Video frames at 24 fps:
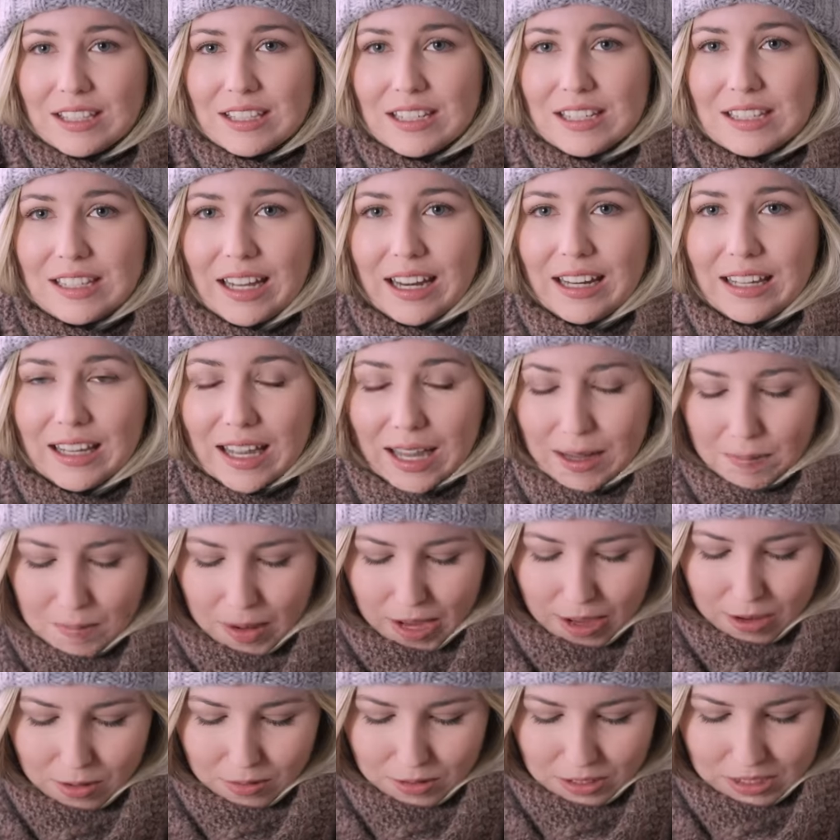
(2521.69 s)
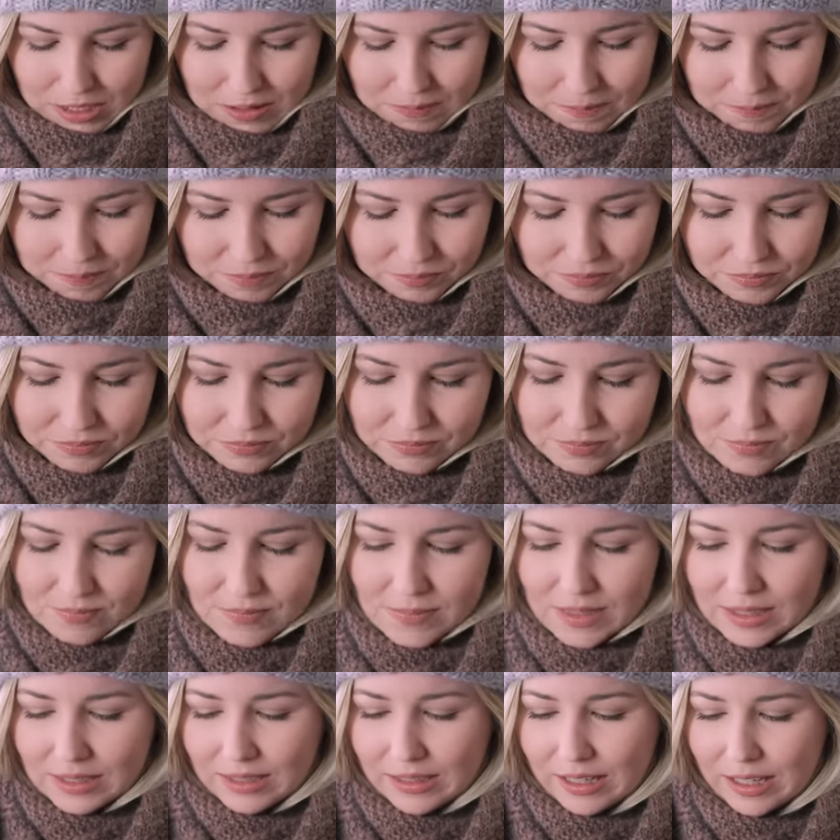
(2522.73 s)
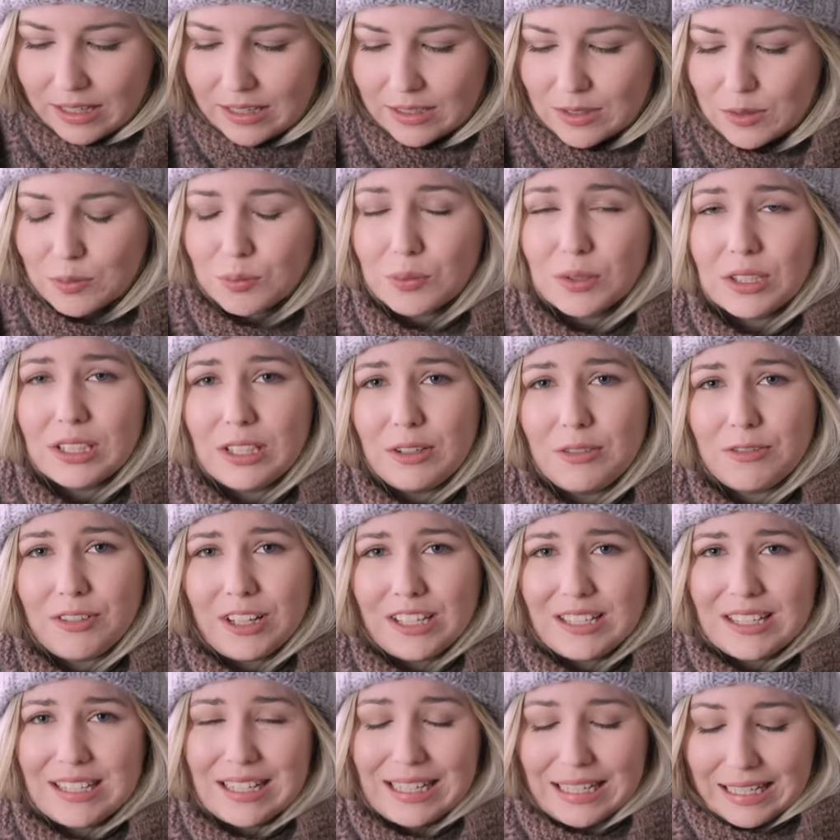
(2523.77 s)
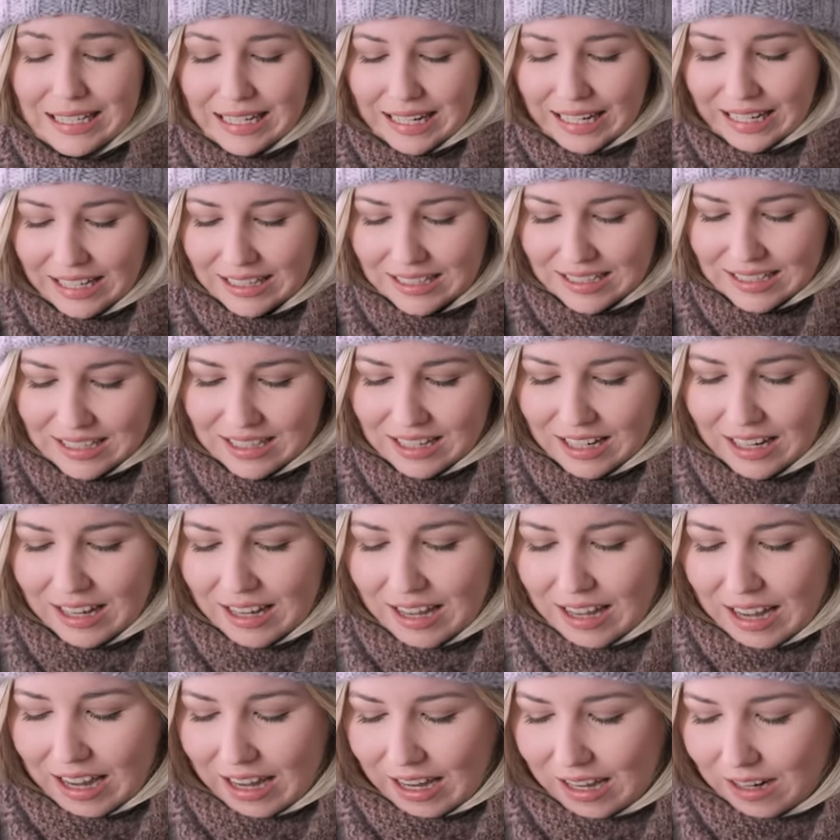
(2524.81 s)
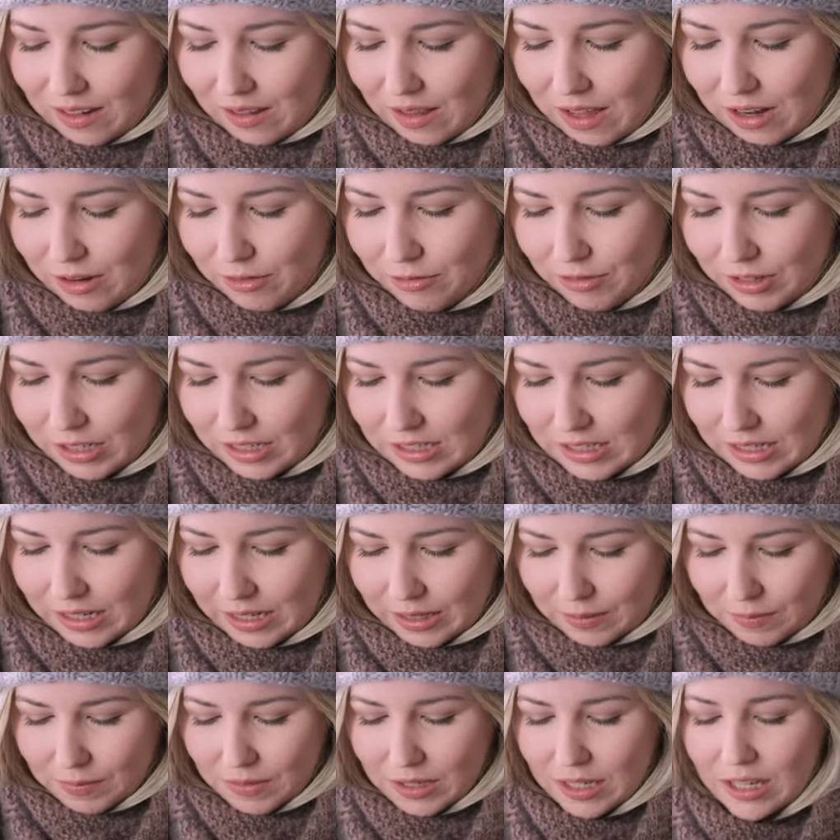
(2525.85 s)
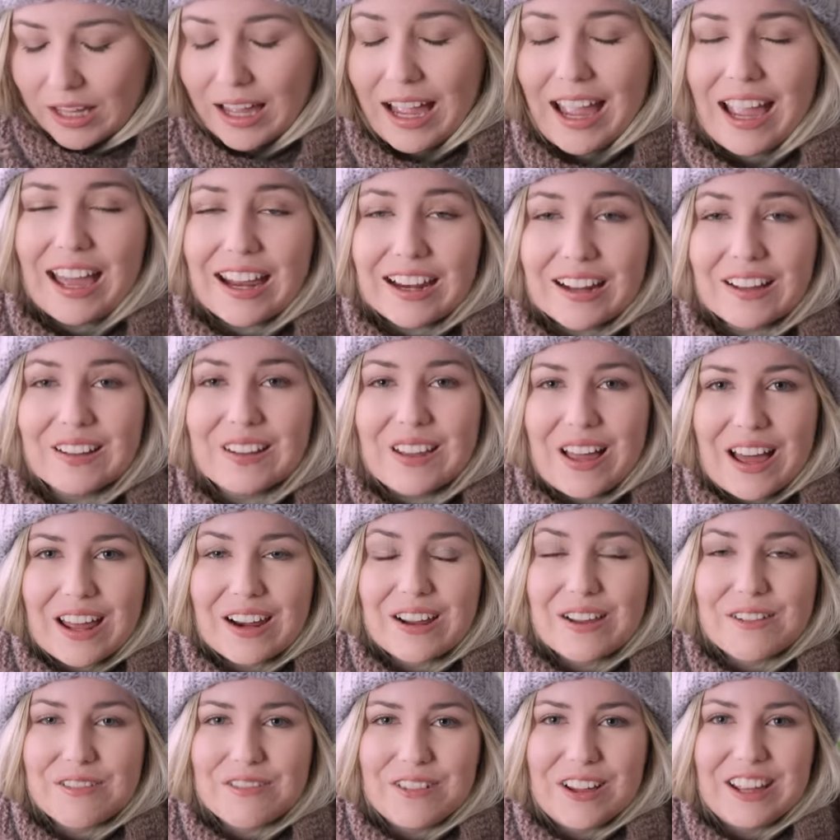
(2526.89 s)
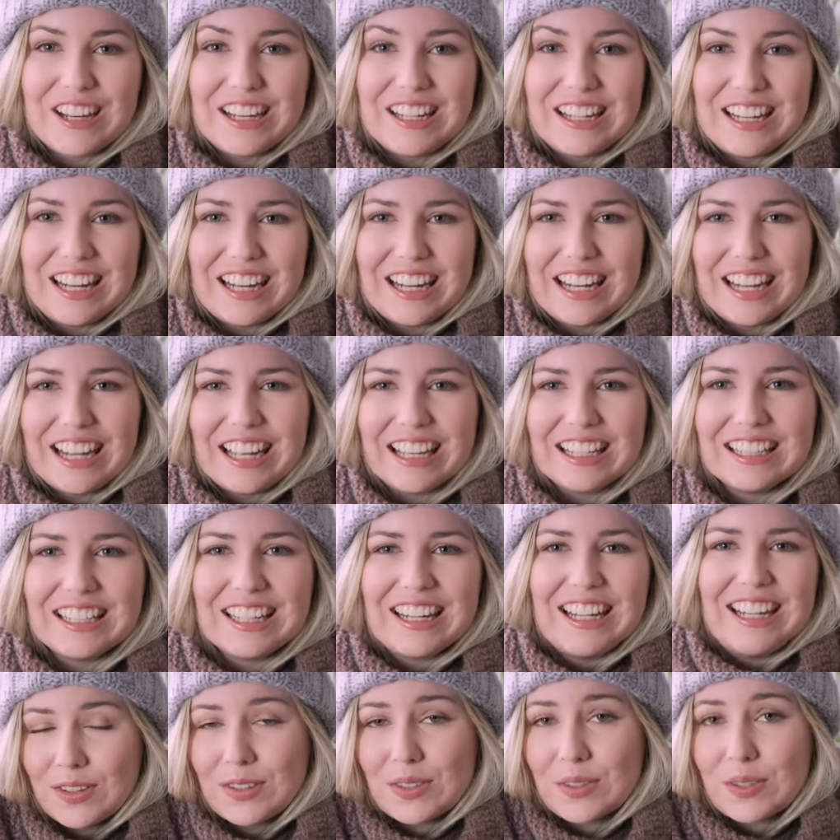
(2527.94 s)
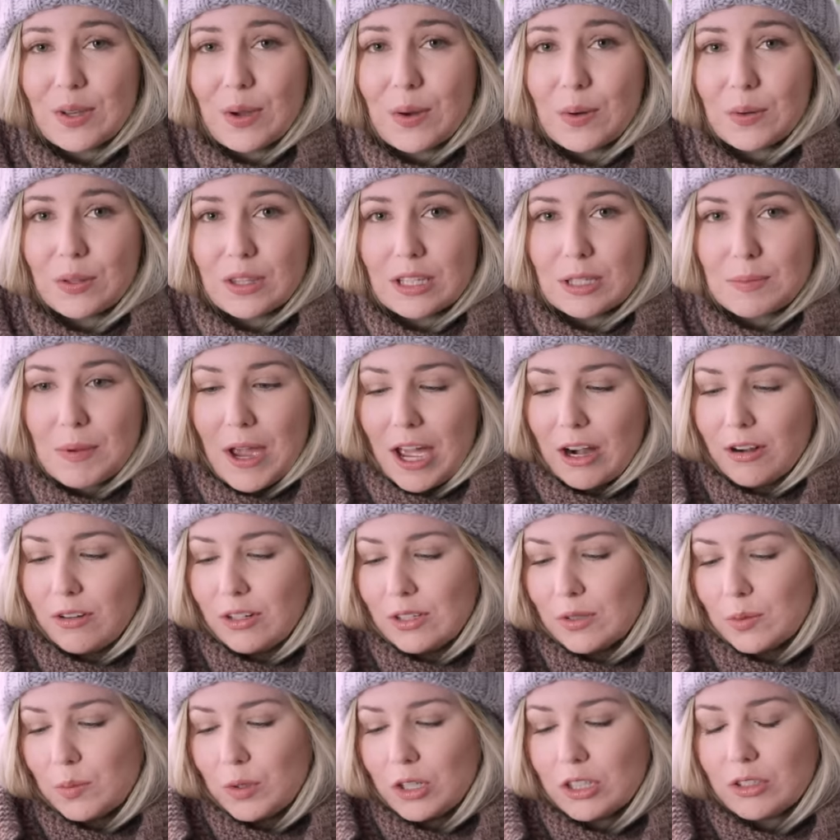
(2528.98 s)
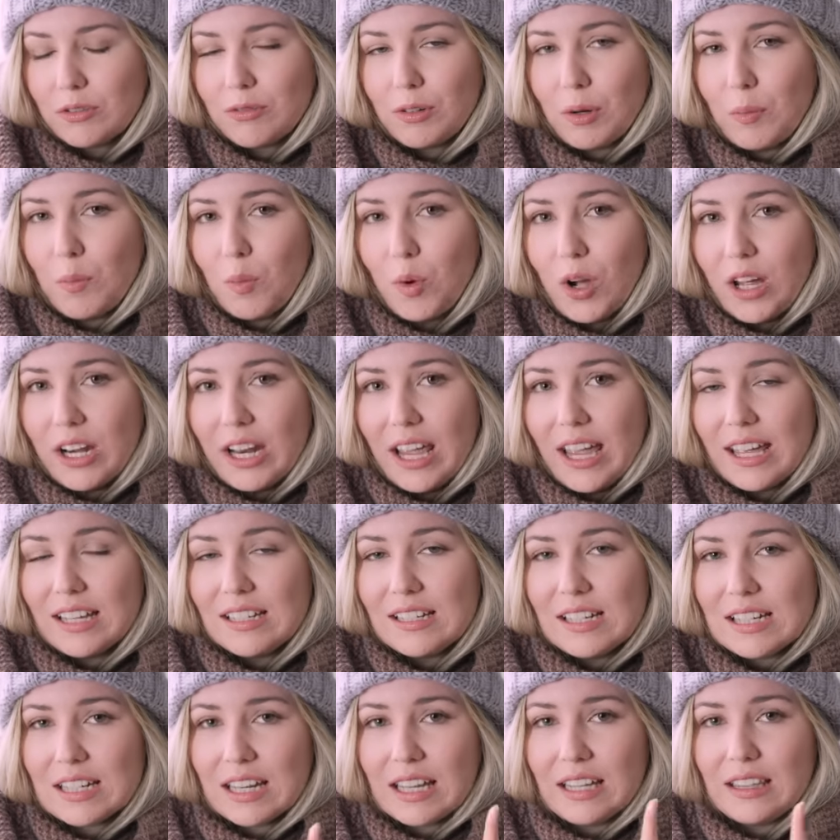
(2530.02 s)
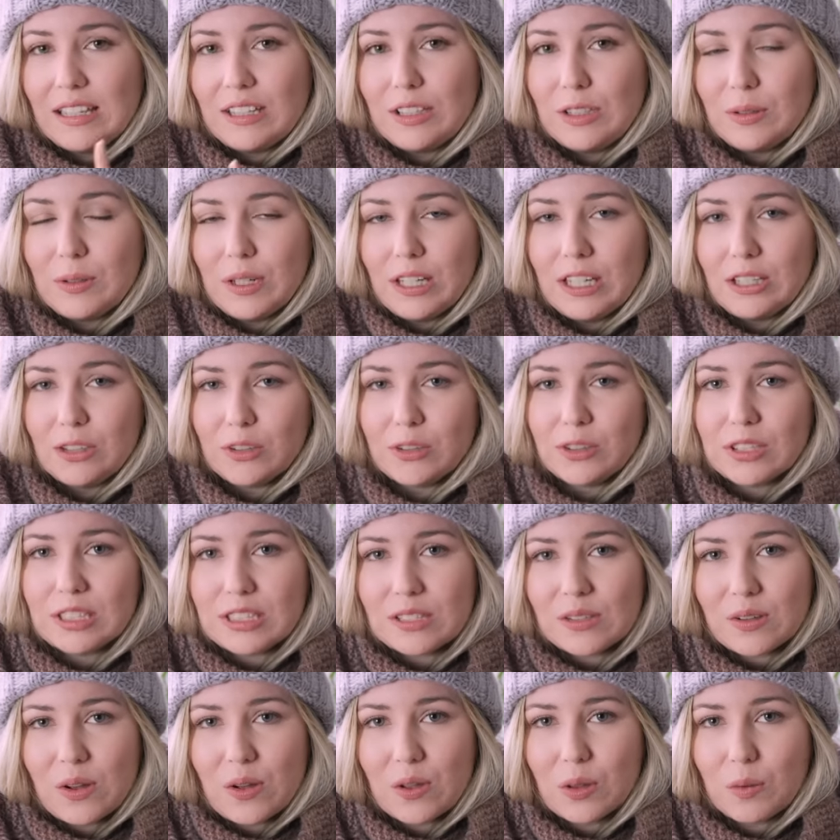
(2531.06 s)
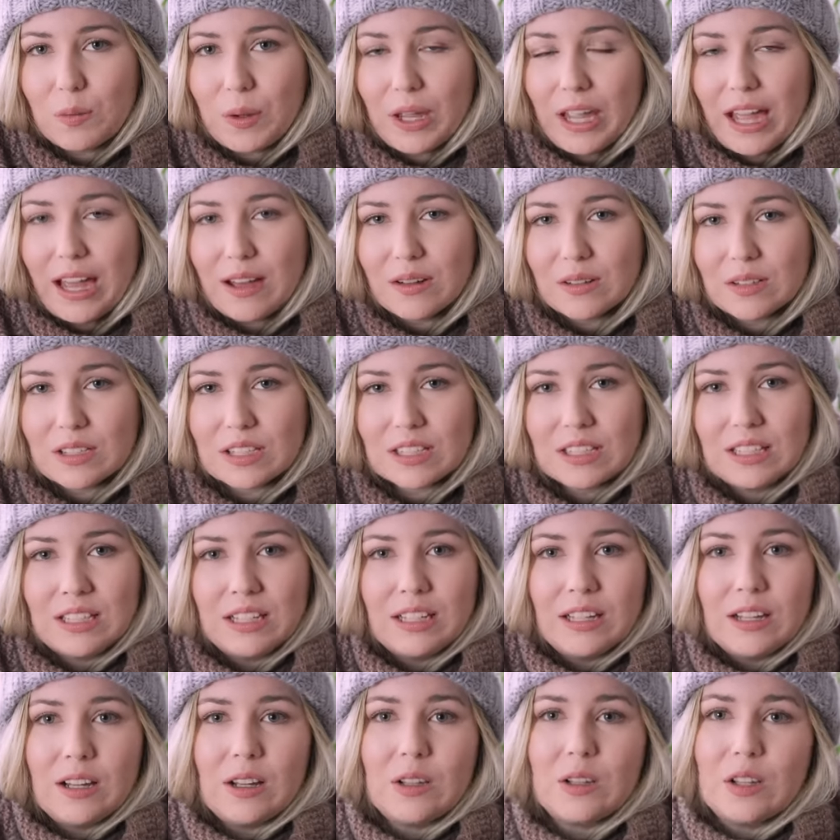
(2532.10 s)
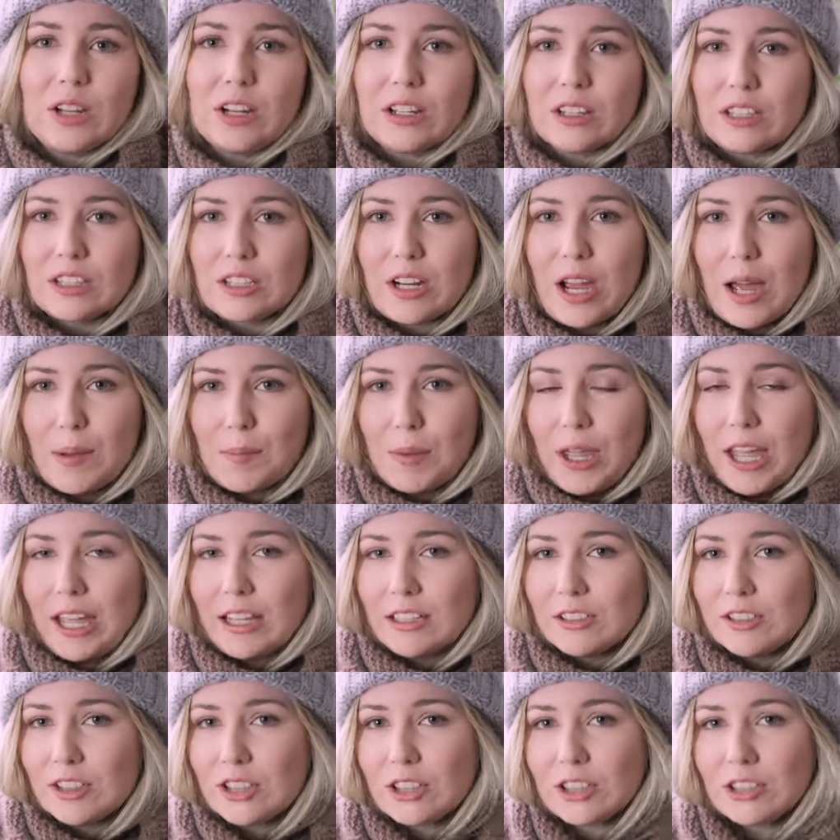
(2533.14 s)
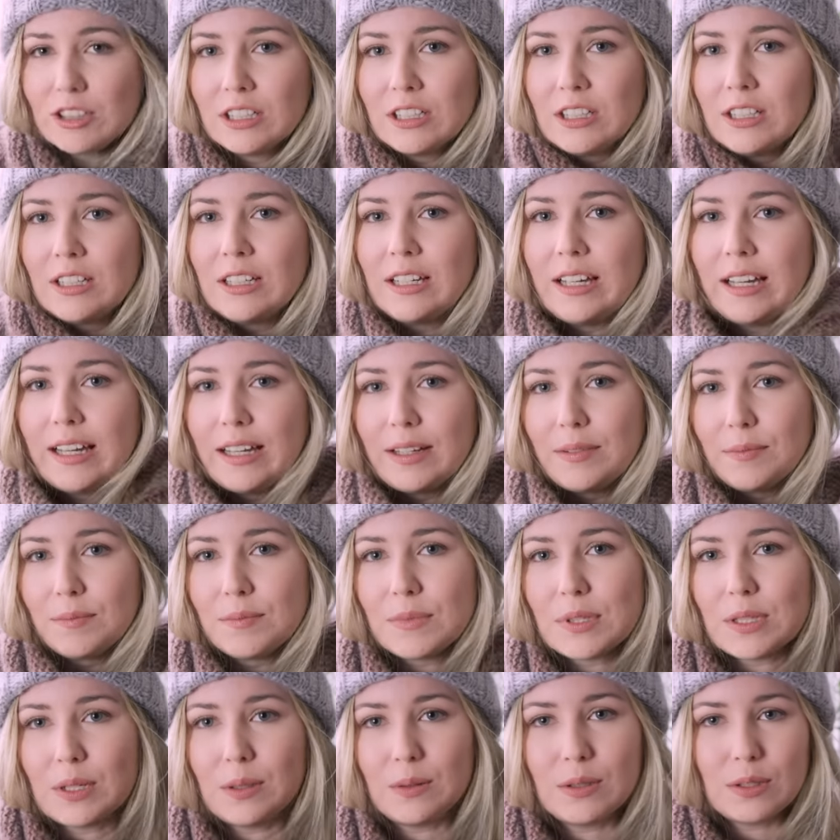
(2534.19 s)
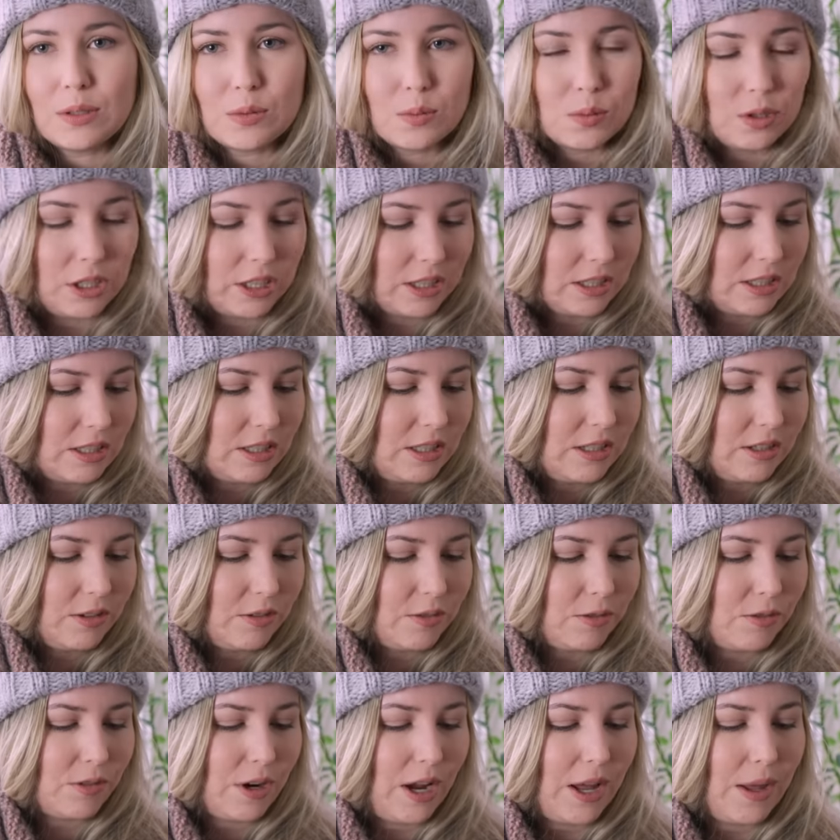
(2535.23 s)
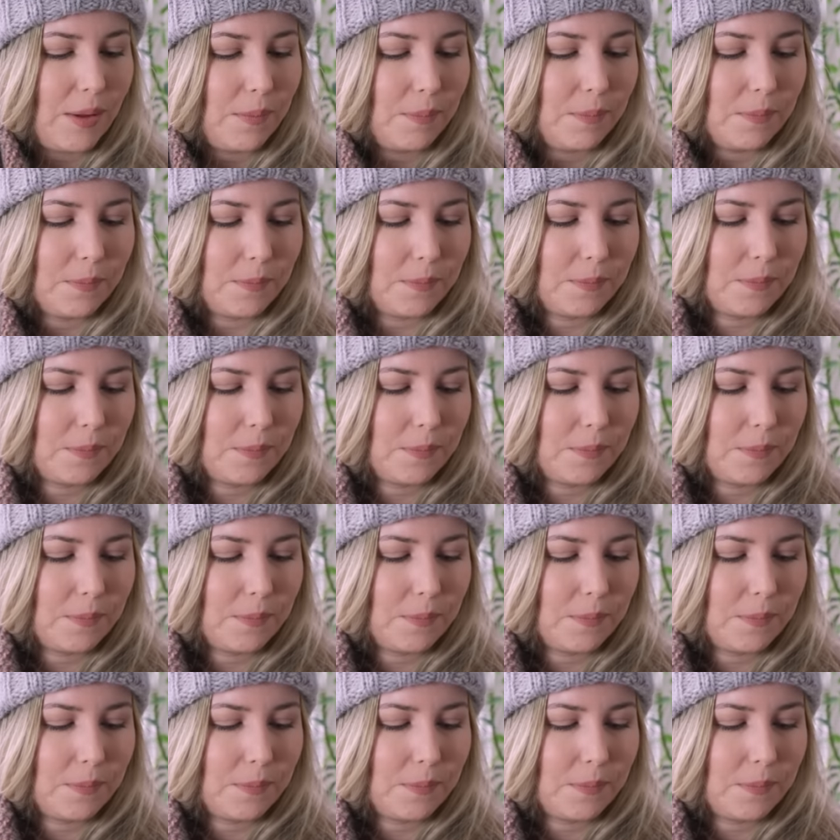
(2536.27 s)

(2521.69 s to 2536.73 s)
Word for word: design came out, and it's really fun to knit. I had a lot of fun time. I had a lot of fun knitting it. So this pattern is worked from one end, and then you increase all the way out along the top edge. Um, so it's worked from